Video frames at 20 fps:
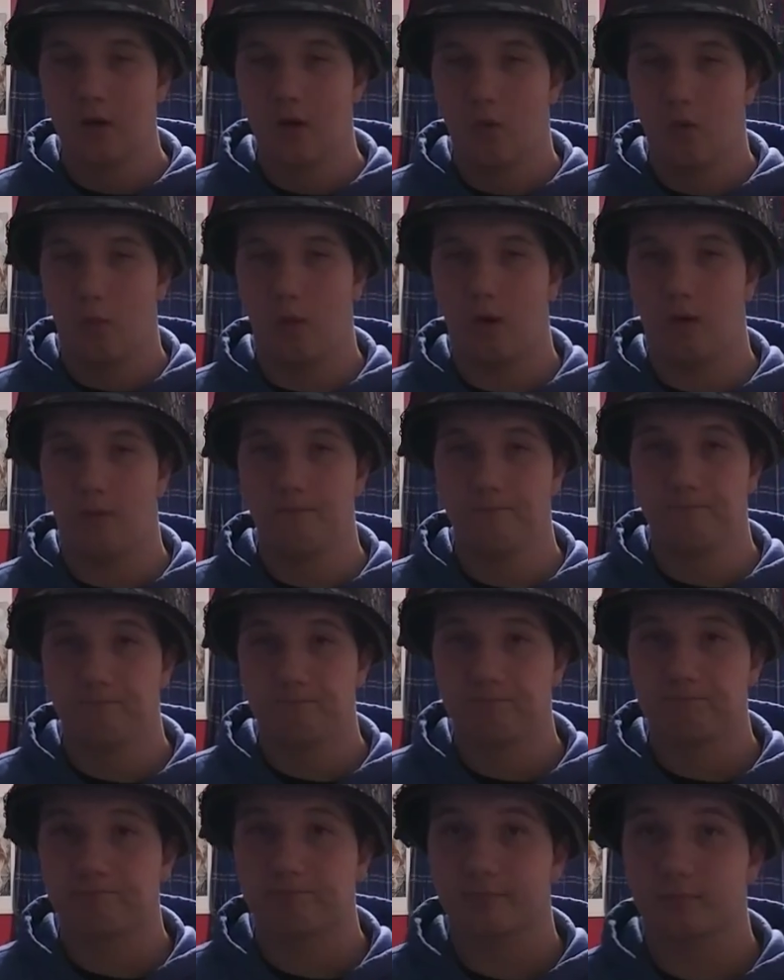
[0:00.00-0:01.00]
Well,
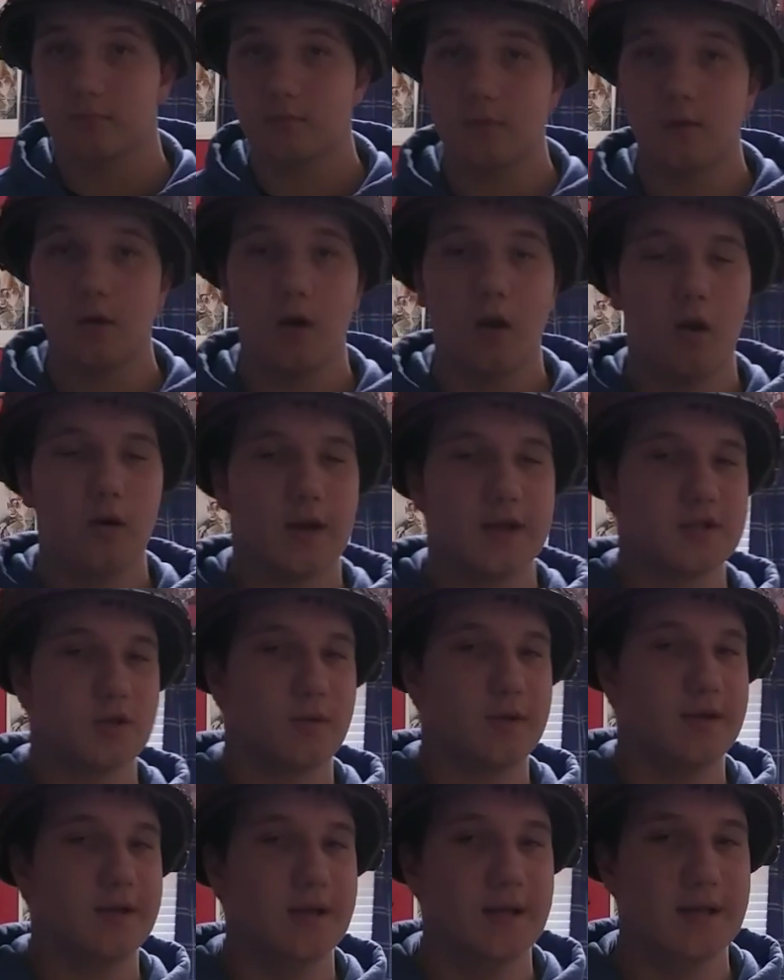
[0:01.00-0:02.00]
okay, so
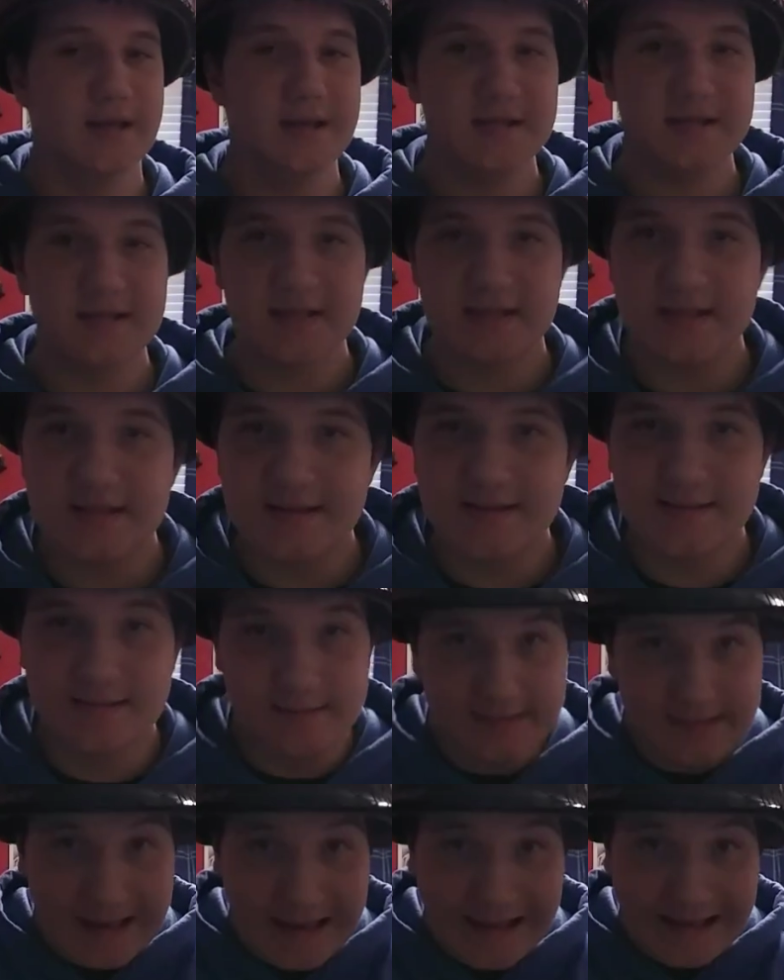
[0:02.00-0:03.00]
his
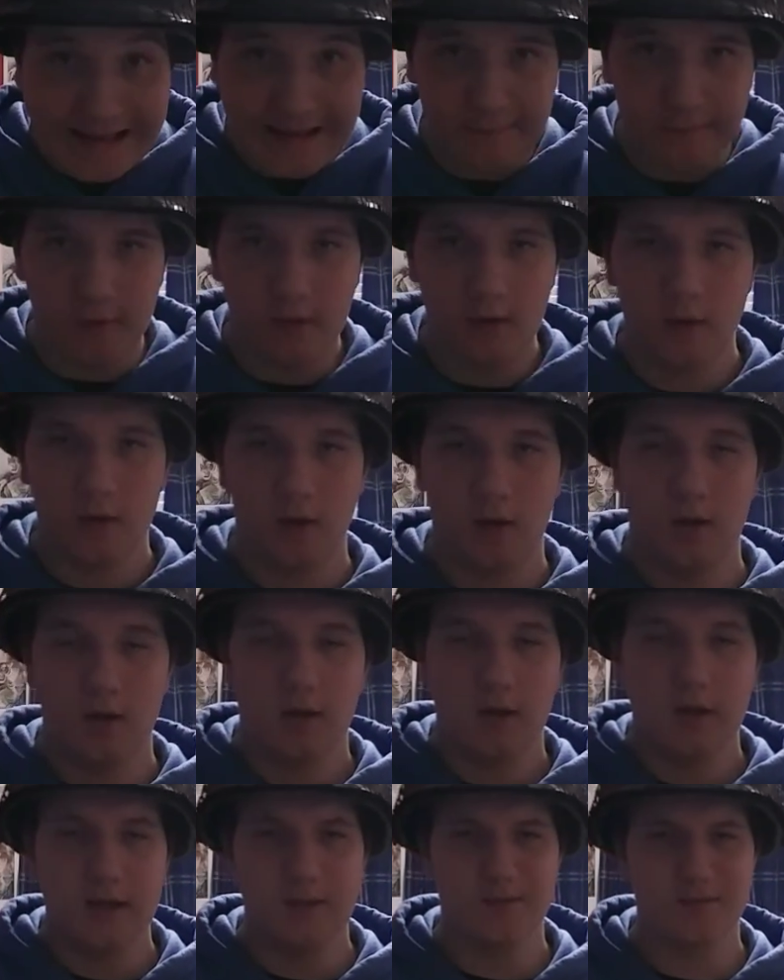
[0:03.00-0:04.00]
team,
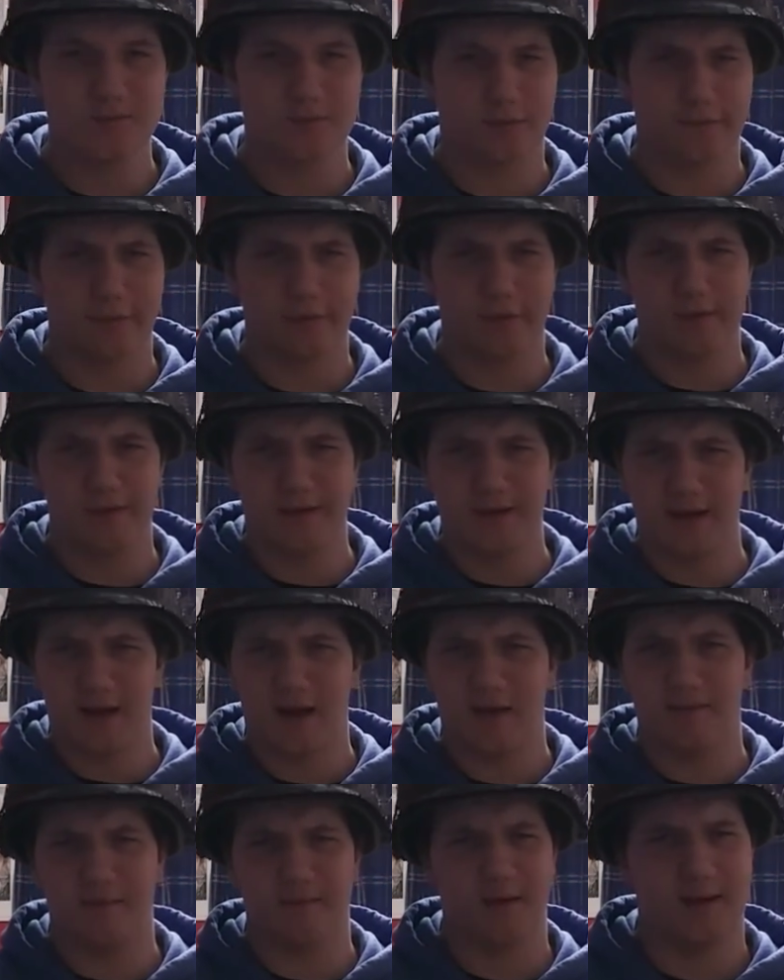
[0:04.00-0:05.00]
he was referring.
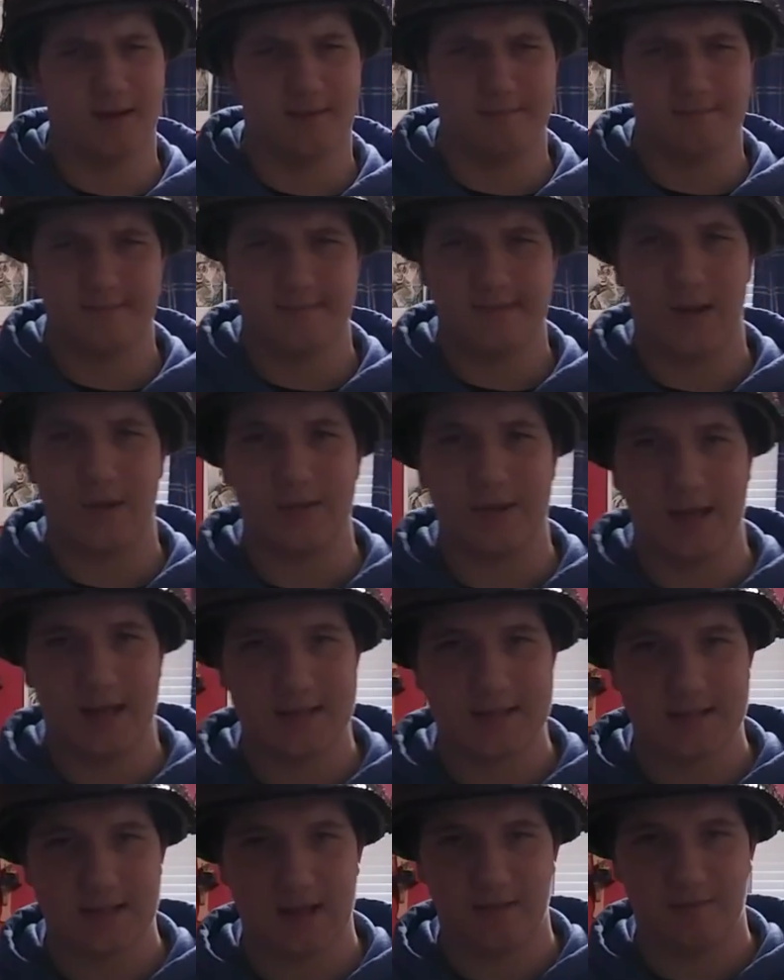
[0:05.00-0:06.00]
Now,
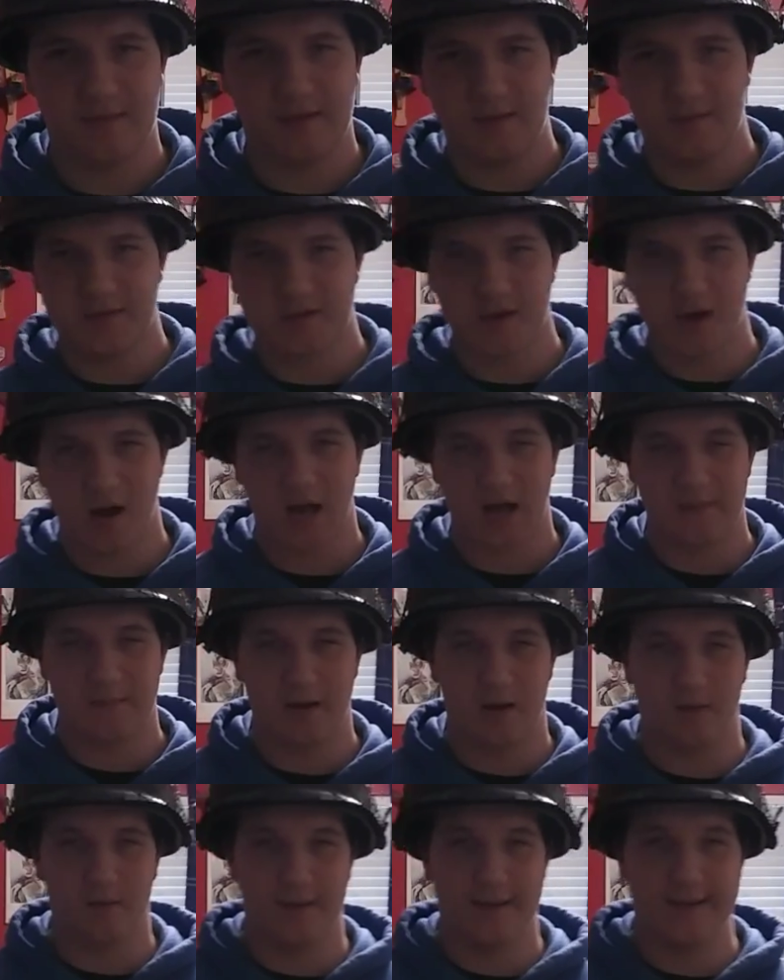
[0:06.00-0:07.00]
yes, he was talking
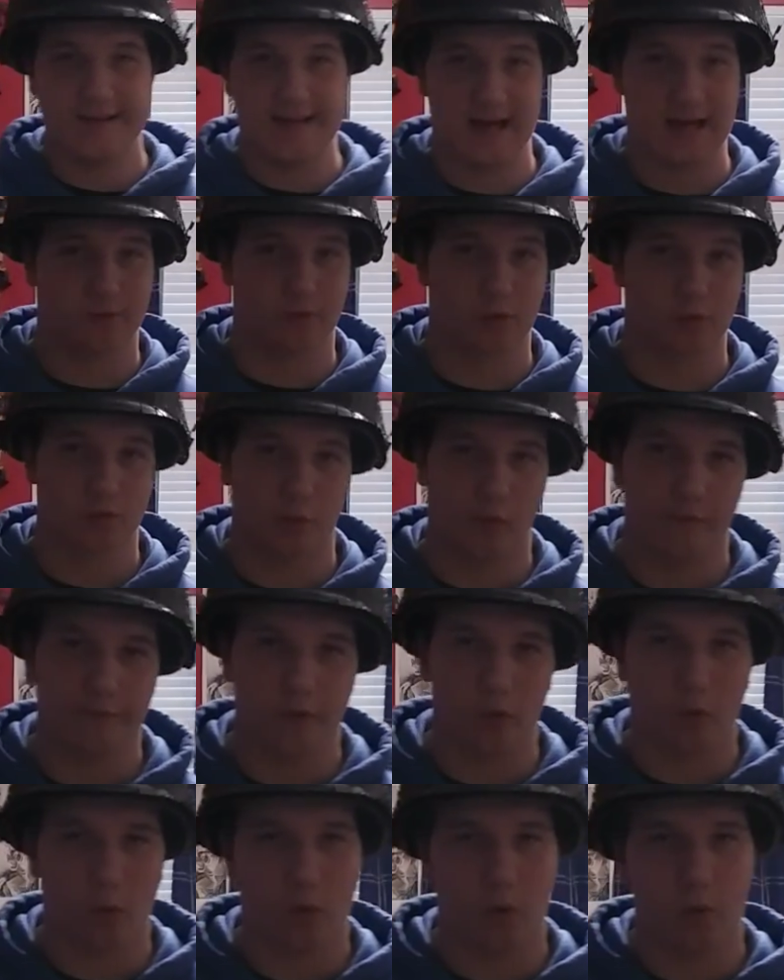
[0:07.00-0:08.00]
about Task Force
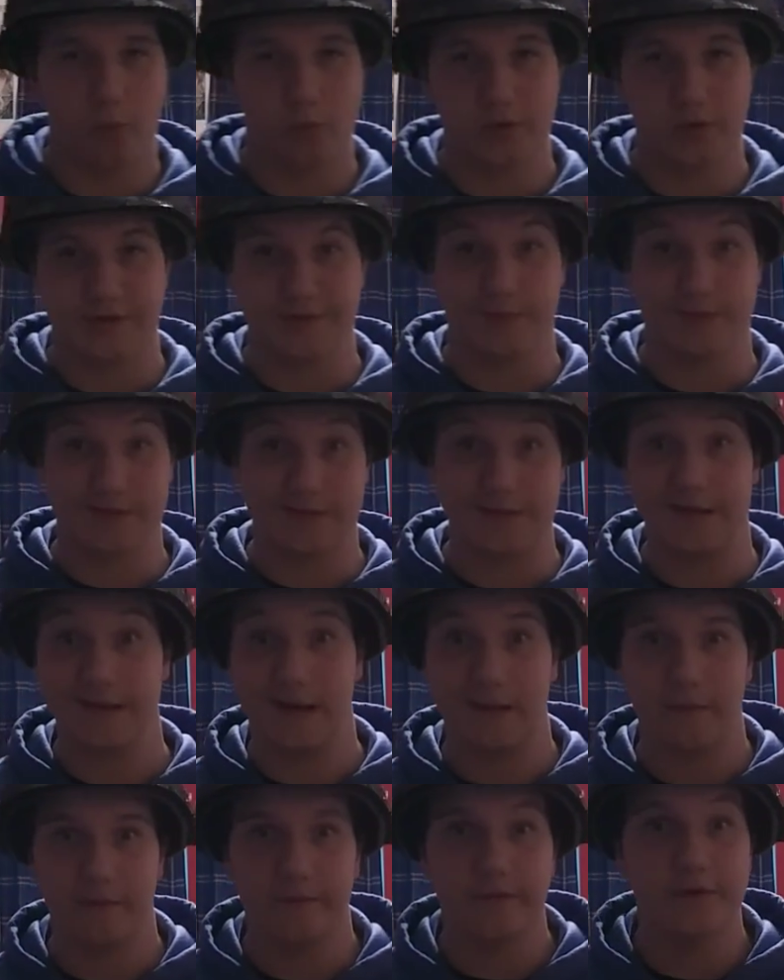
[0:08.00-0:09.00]
141, which was the
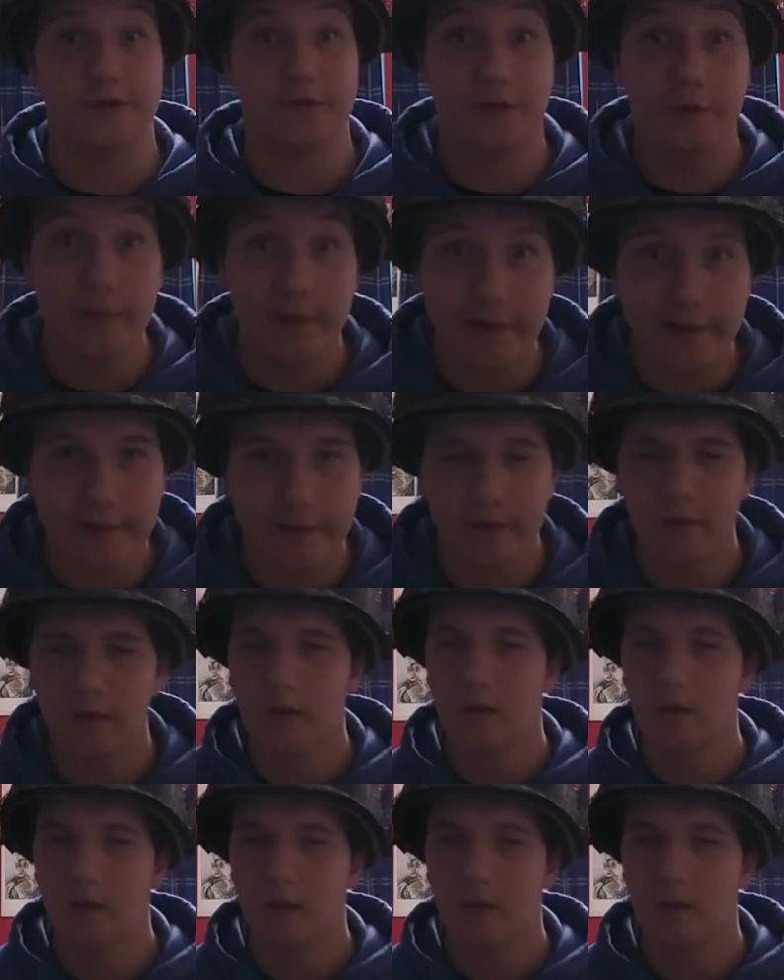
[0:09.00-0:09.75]
name of his unit.